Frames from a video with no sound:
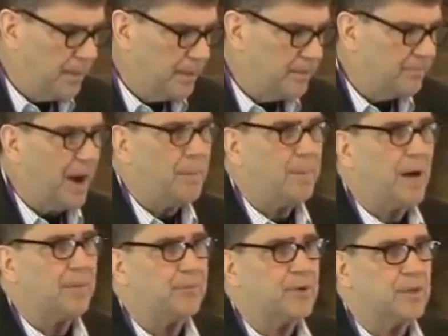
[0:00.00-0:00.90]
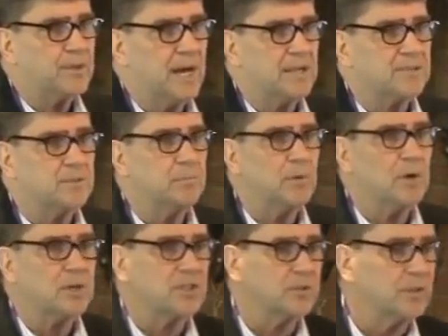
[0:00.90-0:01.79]
if I buy three thousand
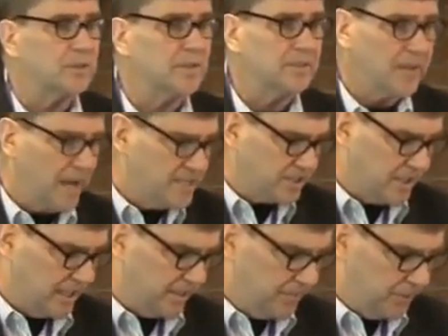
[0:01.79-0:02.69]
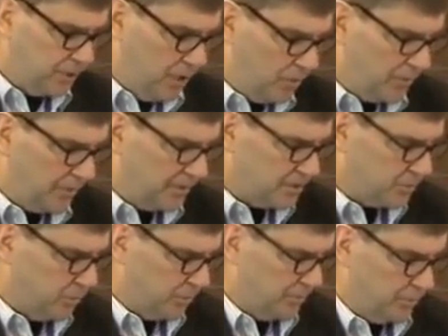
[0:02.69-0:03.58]
books, and the, the nice thing, if you go to this,
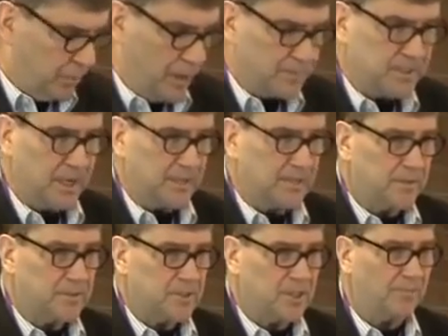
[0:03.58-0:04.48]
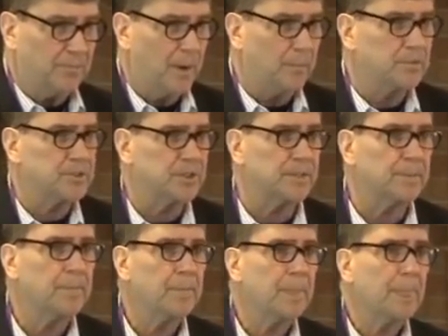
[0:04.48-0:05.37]
the website self-publishing,
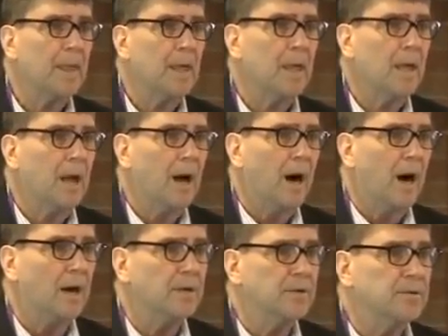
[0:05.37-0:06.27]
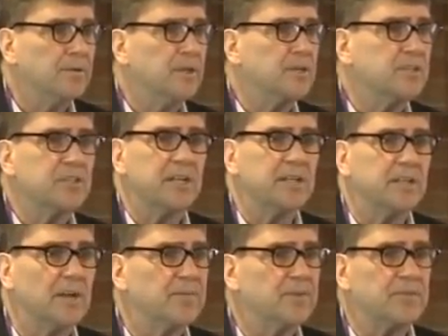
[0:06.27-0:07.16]
uh, you can see the
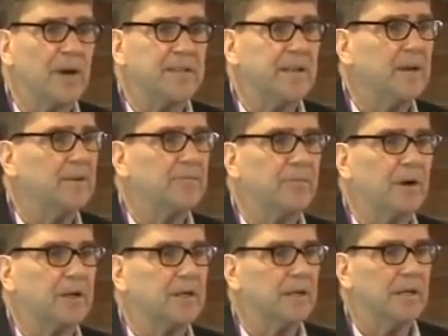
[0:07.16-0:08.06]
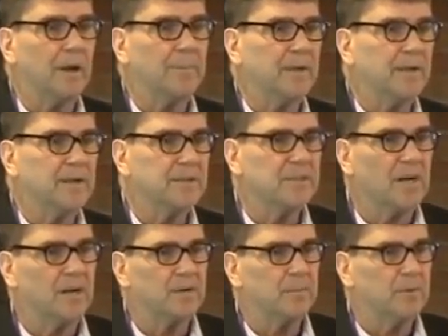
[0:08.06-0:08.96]
difference right there in front of you. I mean, here's
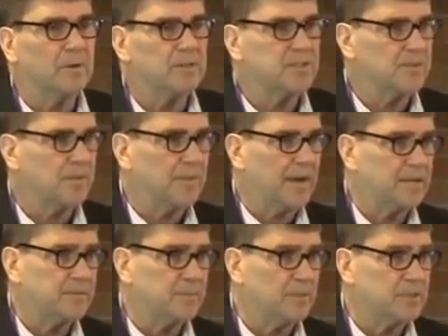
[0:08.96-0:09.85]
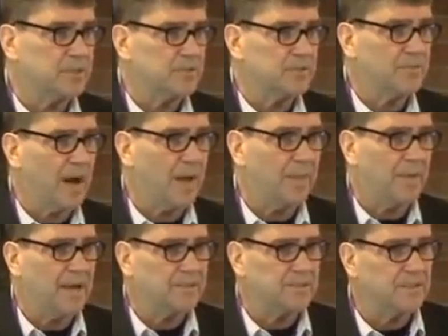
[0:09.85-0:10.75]
one hundred books, here's one thousand books, here's five
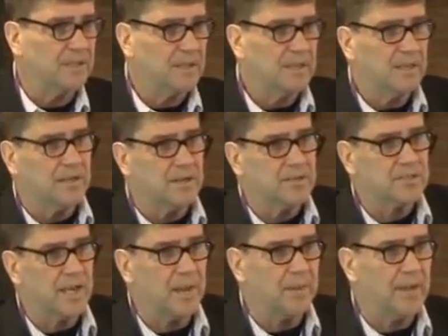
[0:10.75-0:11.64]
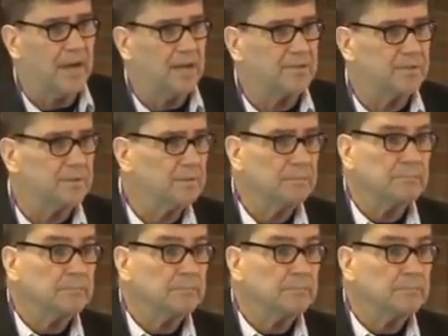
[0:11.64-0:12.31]
thousand, here's ten thousand.